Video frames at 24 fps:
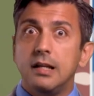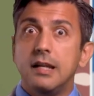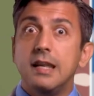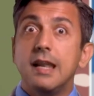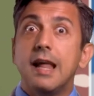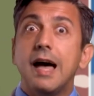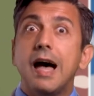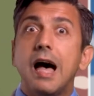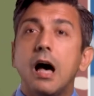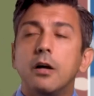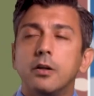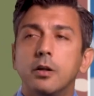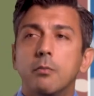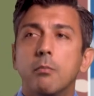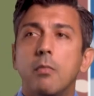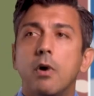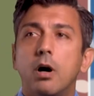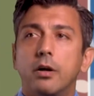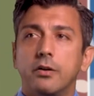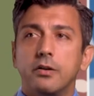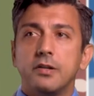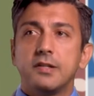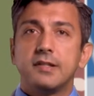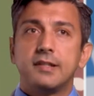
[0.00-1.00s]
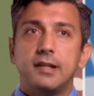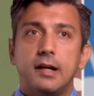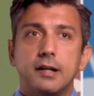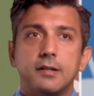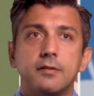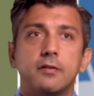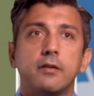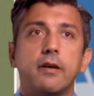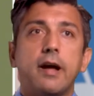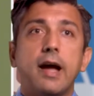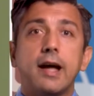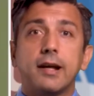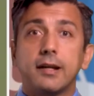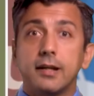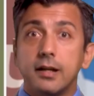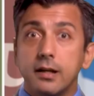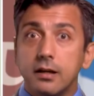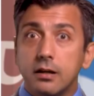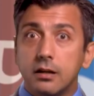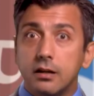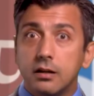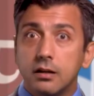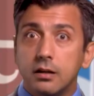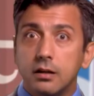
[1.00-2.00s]
Now the model starts
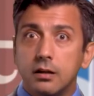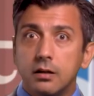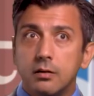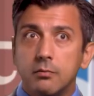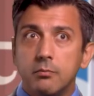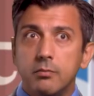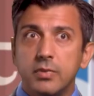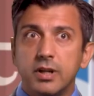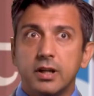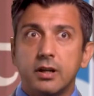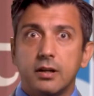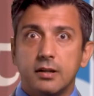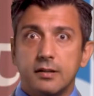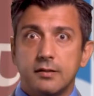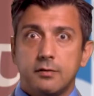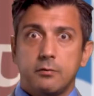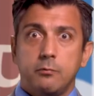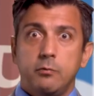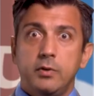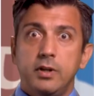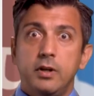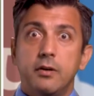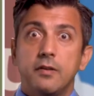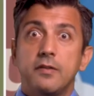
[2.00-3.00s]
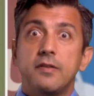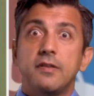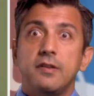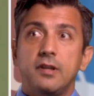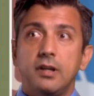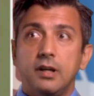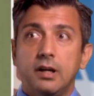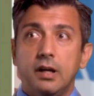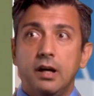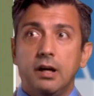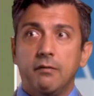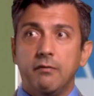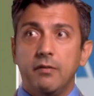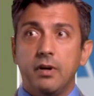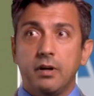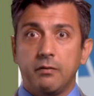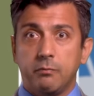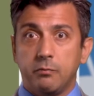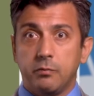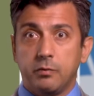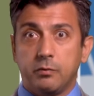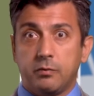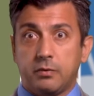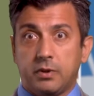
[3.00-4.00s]
cracking because we don't see a, a,
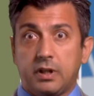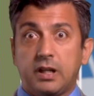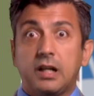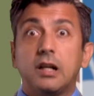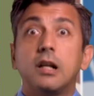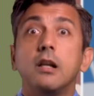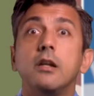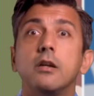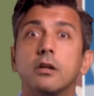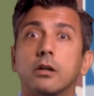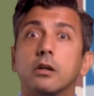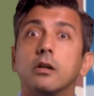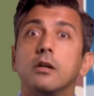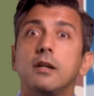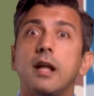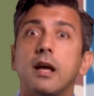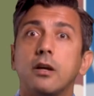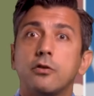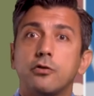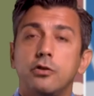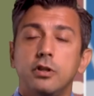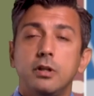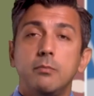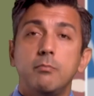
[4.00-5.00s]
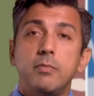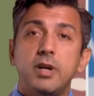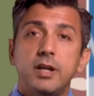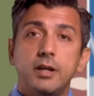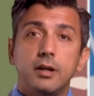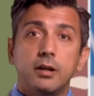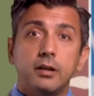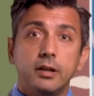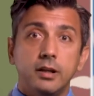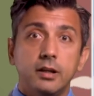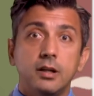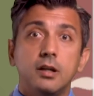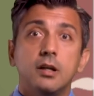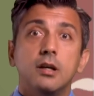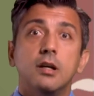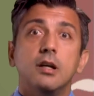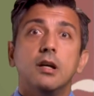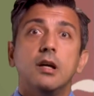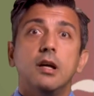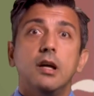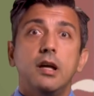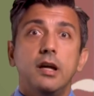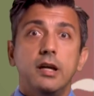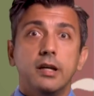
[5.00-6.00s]
a clear connection immediately.
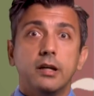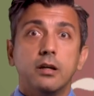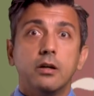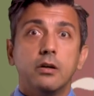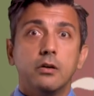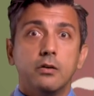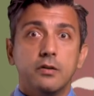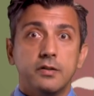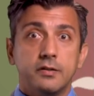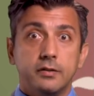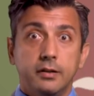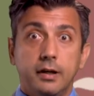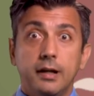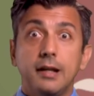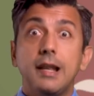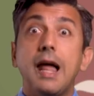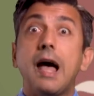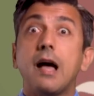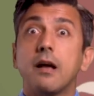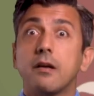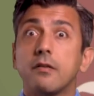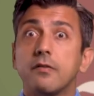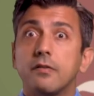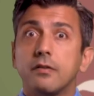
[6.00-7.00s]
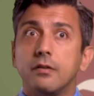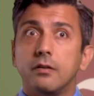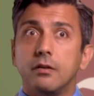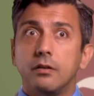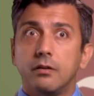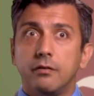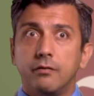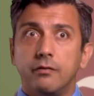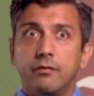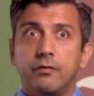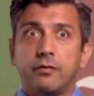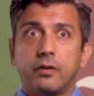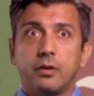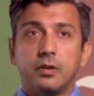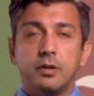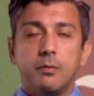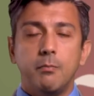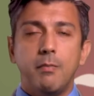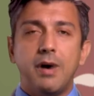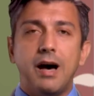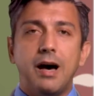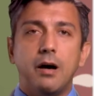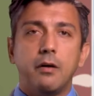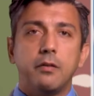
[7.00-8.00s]
It goes to the lungs from the
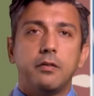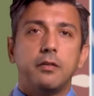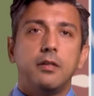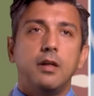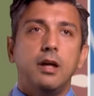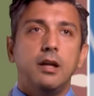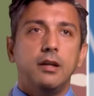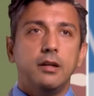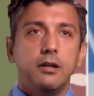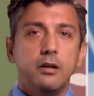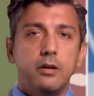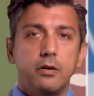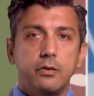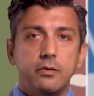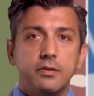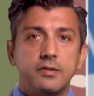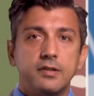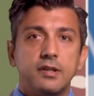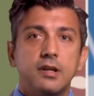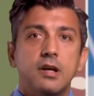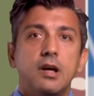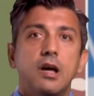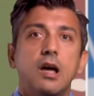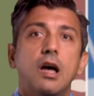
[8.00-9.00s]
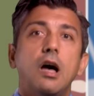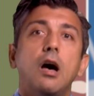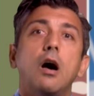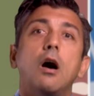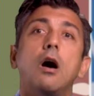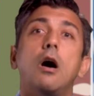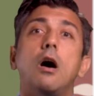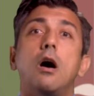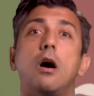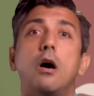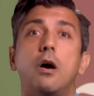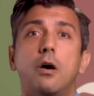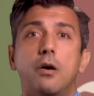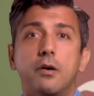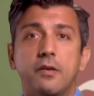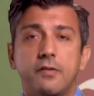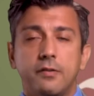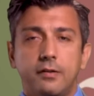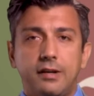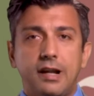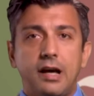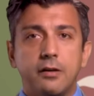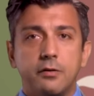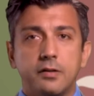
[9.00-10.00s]
mouth and the nose. Oh,
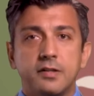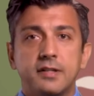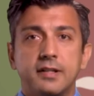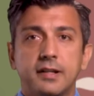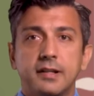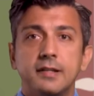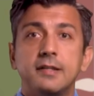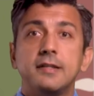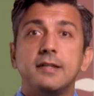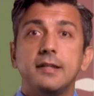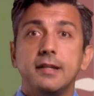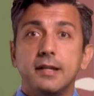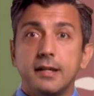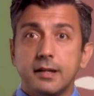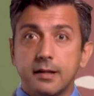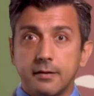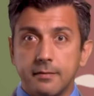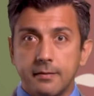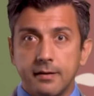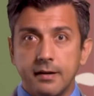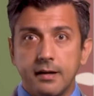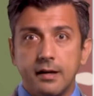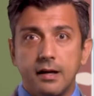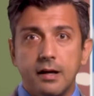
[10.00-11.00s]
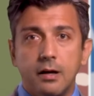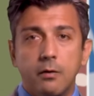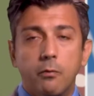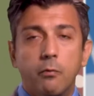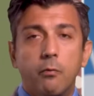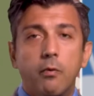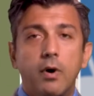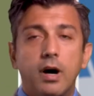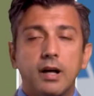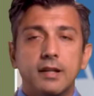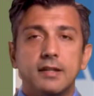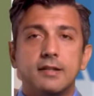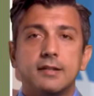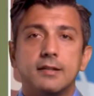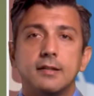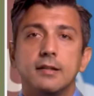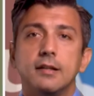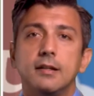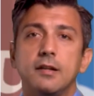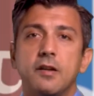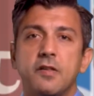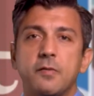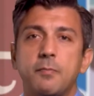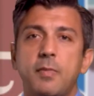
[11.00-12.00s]
so now you start seeing what's
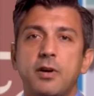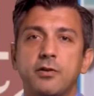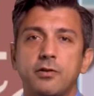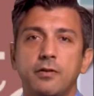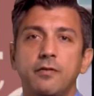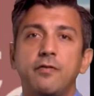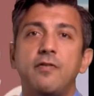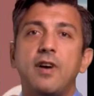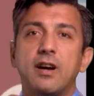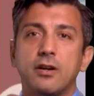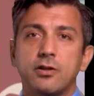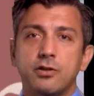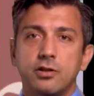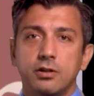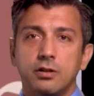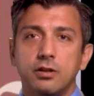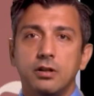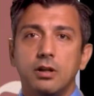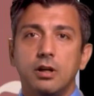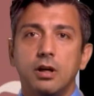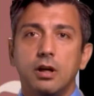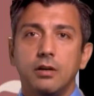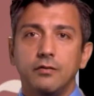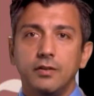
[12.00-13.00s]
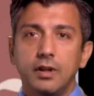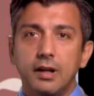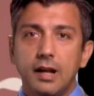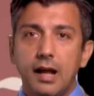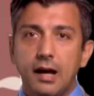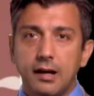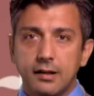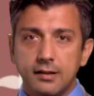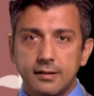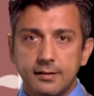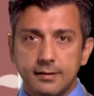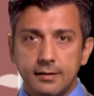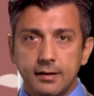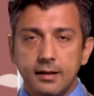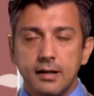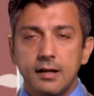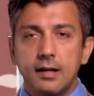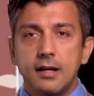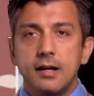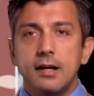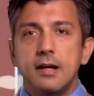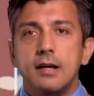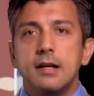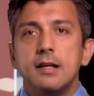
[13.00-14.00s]
the special function of the lungs.
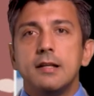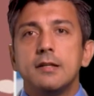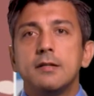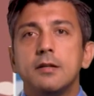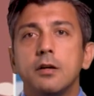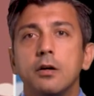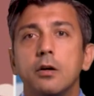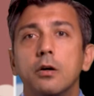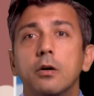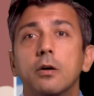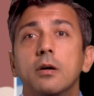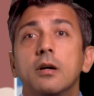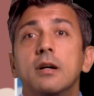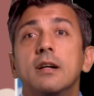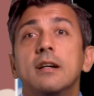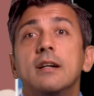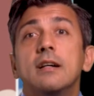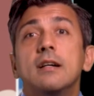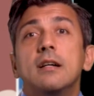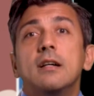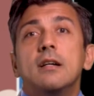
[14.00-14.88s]
So